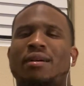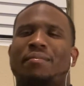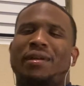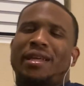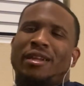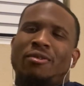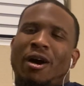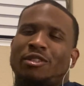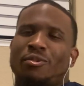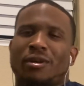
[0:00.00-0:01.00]
But anyway, I
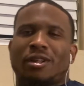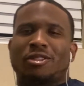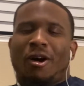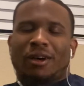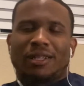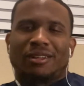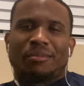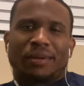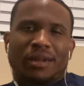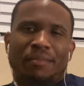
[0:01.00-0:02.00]
just wanted to talk a little
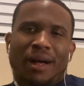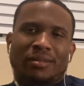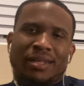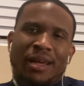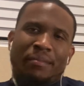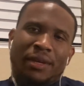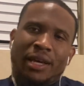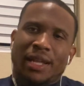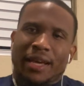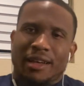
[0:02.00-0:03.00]
bit about that, man.
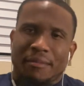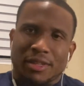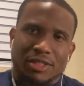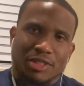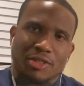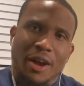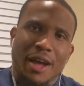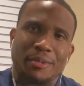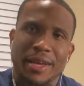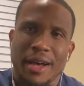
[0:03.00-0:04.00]
Y'all like, comment, and
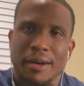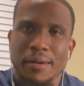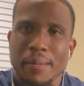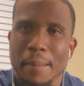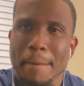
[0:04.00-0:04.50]
subscribe. We out.